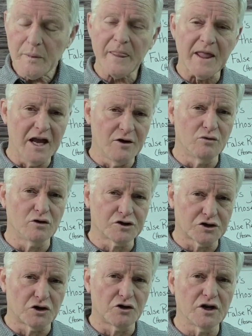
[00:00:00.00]
It will
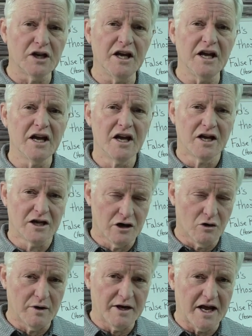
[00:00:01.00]
certainly
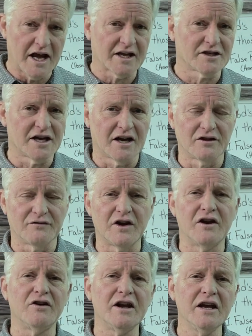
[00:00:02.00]
go into exile. The
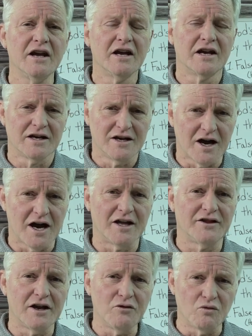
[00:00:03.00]
very
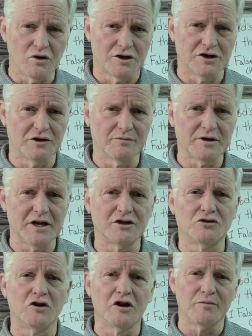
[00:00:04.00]
God they worshiped is
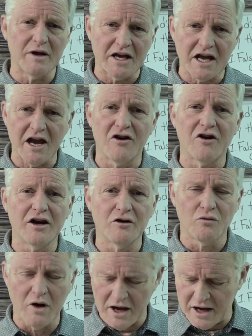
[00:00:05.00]
going to be carried
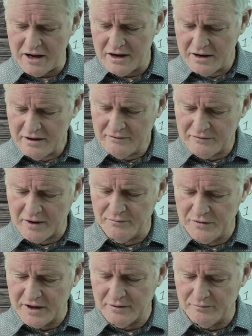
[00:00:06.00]
away from
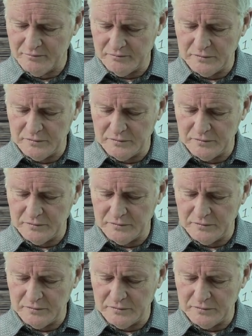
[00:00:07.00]
them.